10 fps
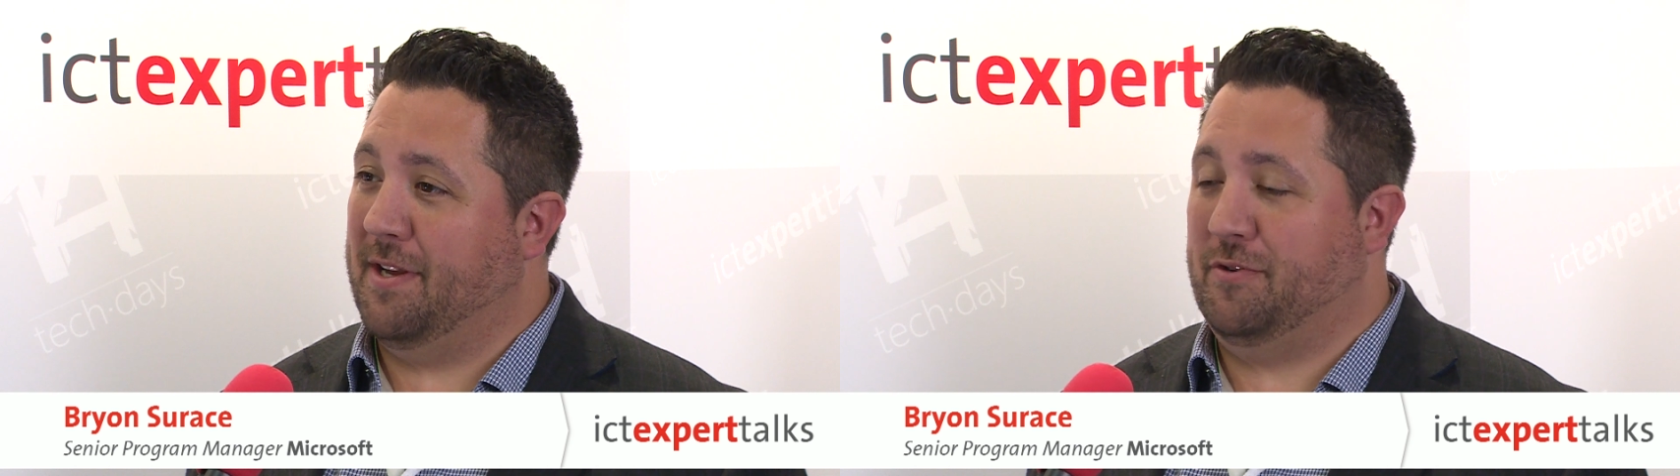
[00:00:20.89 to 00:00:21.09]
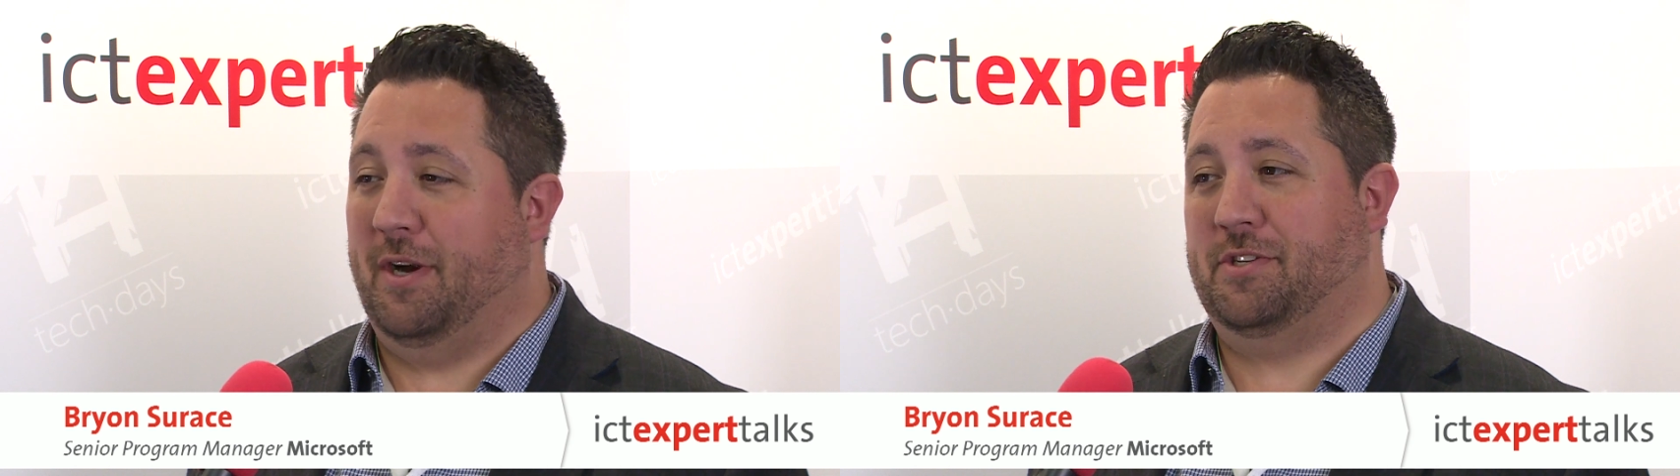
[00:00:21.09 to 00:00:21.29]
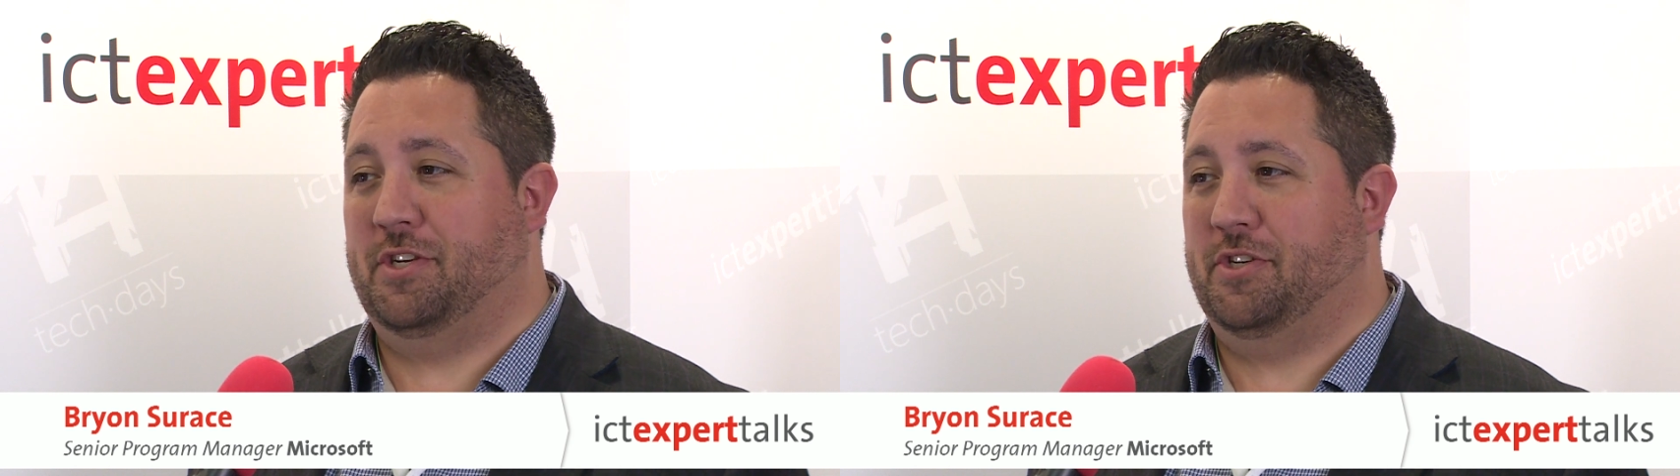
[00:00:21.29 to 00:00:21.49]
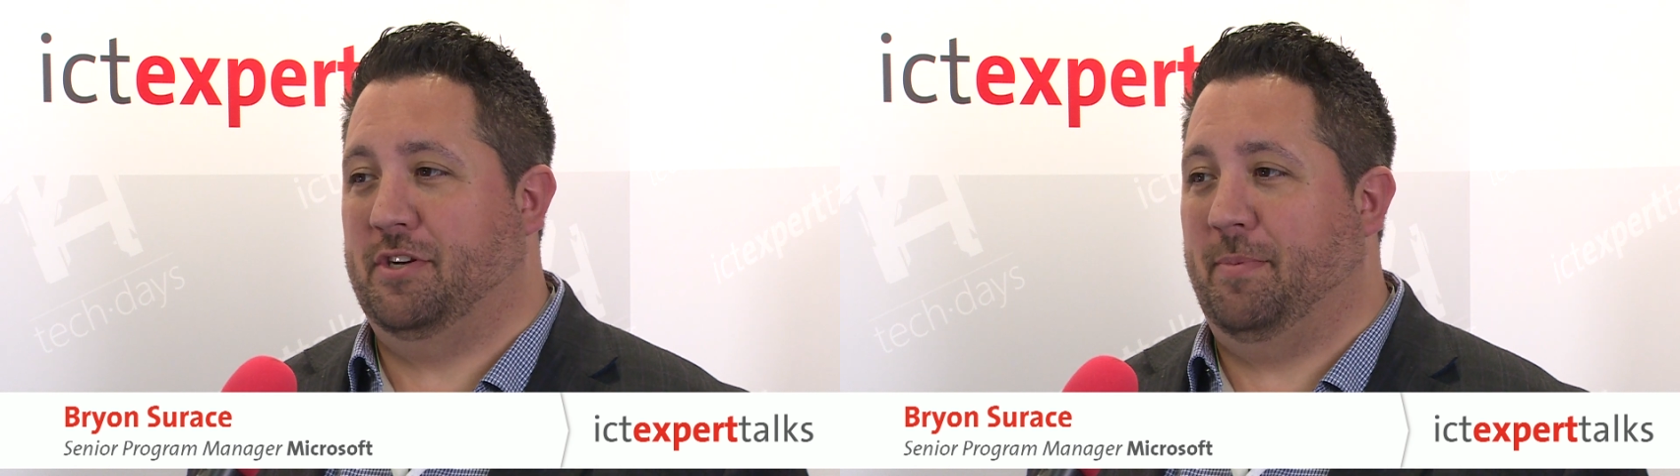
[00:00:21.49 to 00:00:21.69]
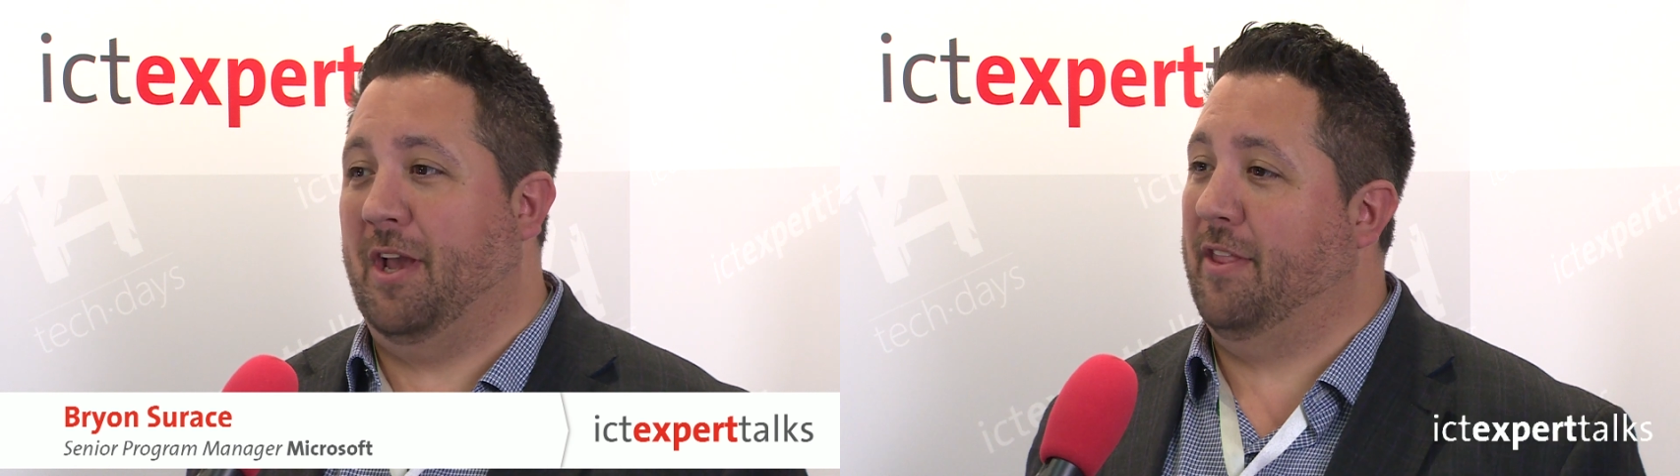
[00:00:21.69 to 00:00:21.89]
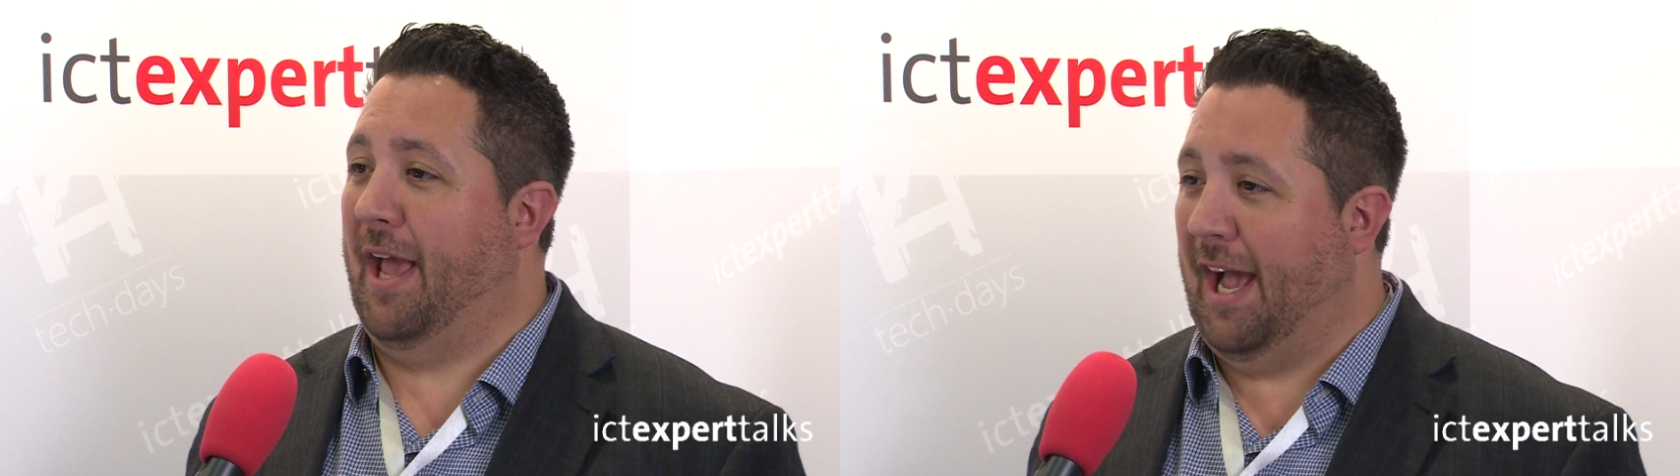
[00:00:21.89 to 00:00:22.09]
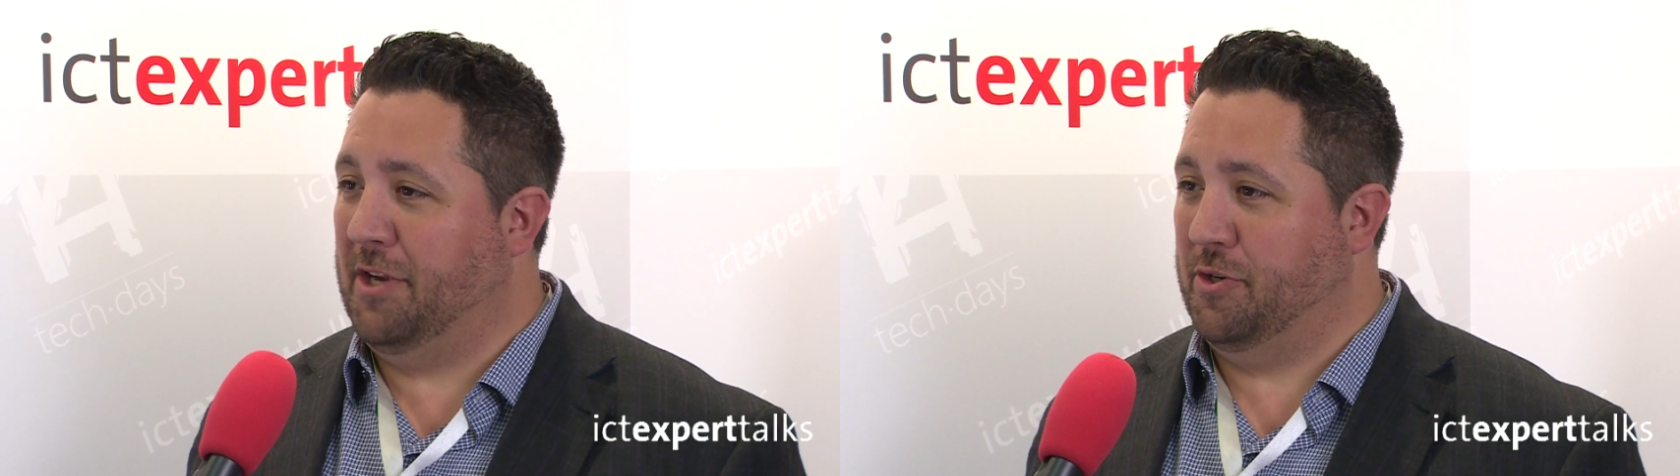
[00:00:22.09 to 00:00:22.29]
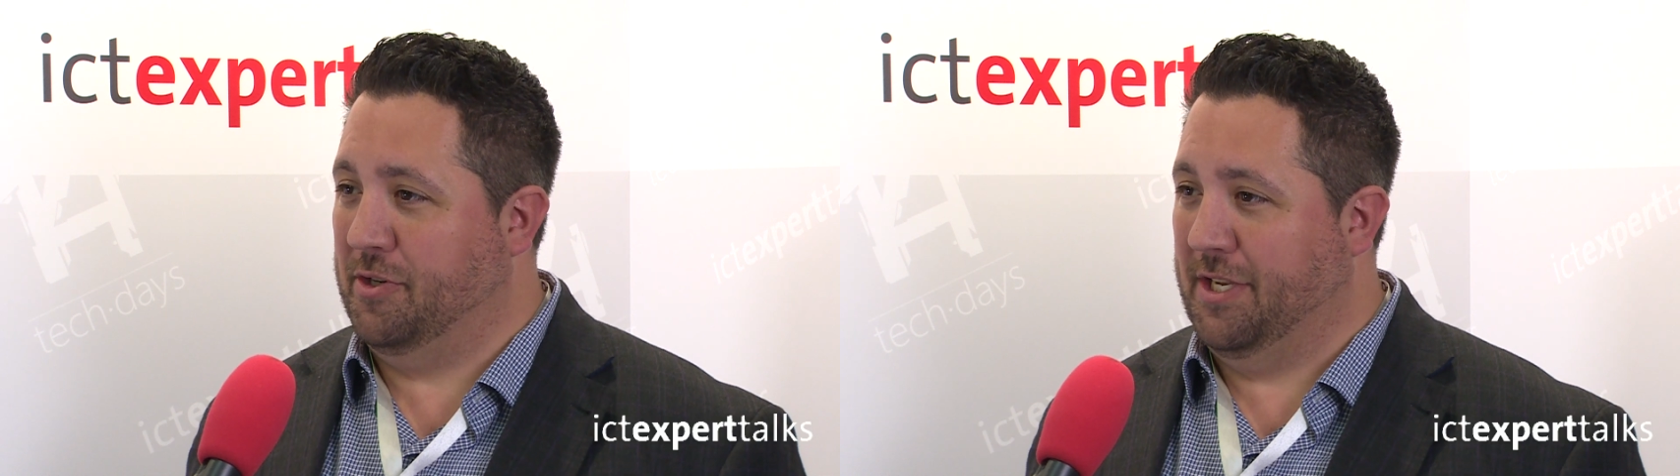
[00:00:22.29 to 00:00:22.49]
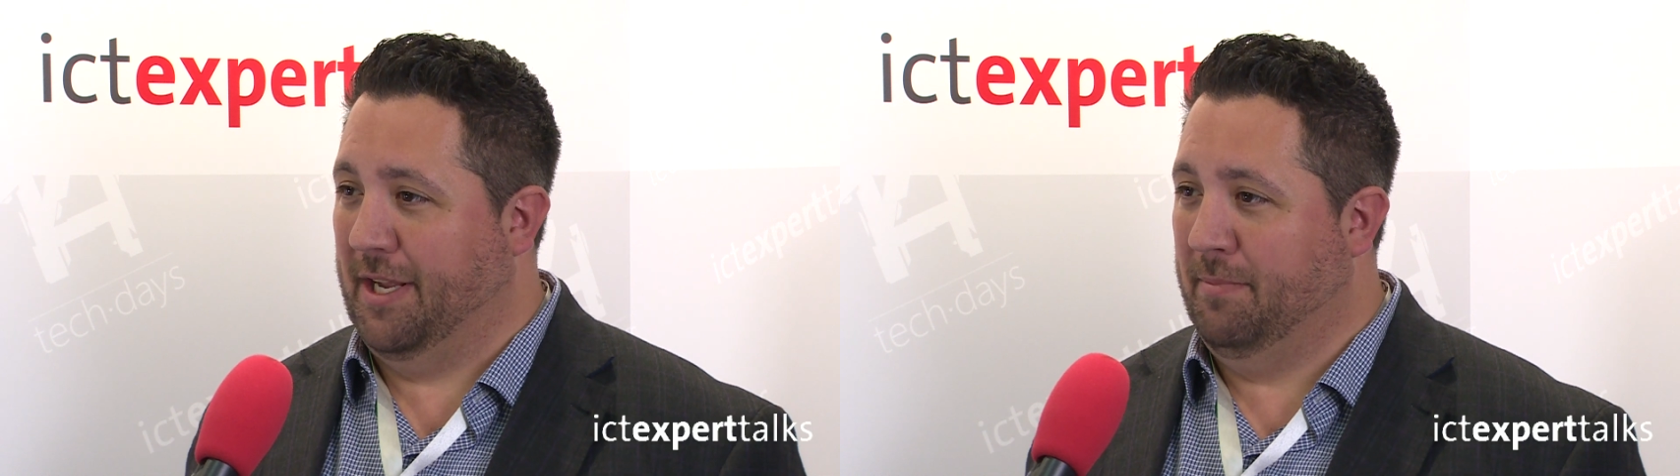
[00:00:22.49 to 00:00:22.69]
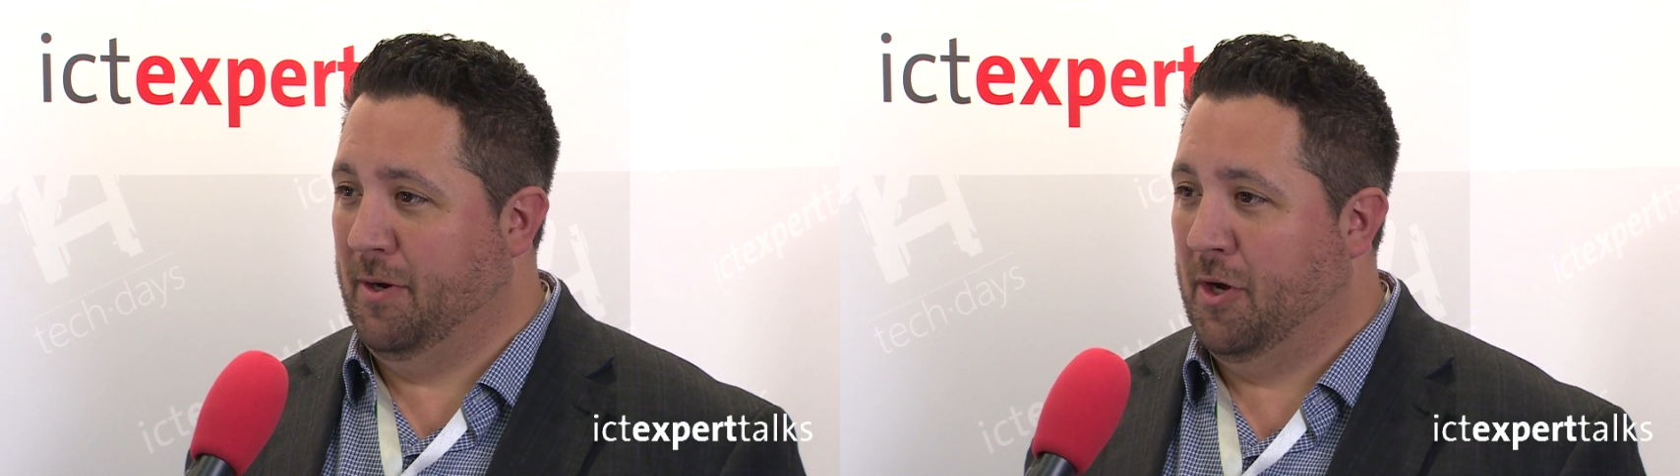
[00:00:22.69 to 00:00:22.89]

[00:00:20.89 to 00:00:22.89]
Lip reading: I've transitioned to be on the Azure team,